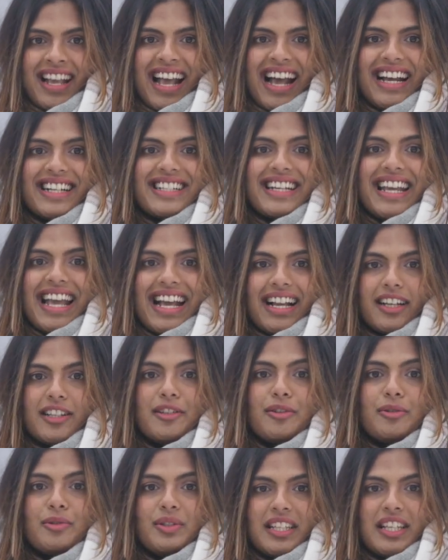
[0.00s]
at
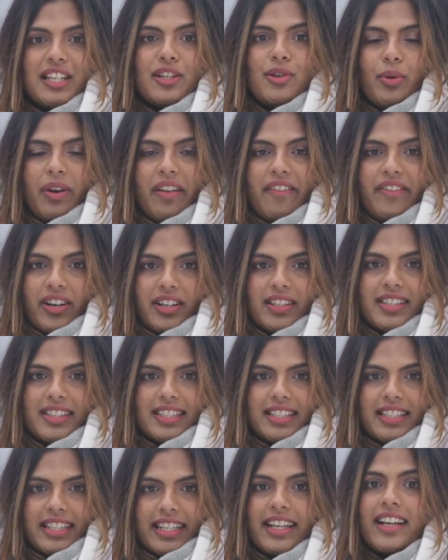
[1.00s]
LUT
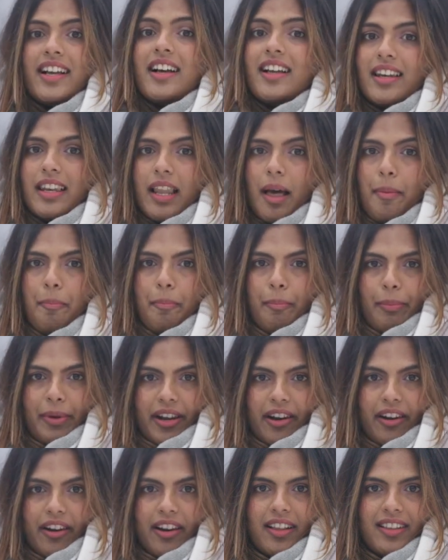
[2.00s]
University,
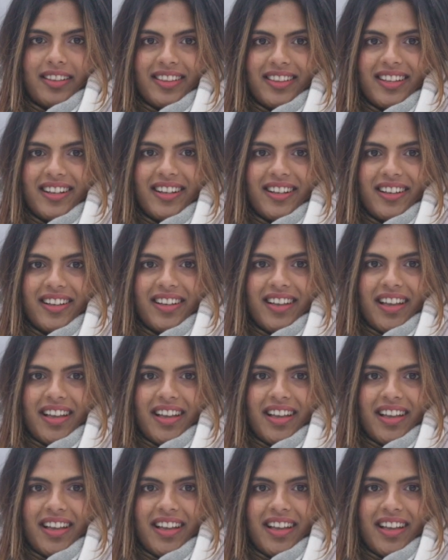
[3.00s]
Lappeenranta.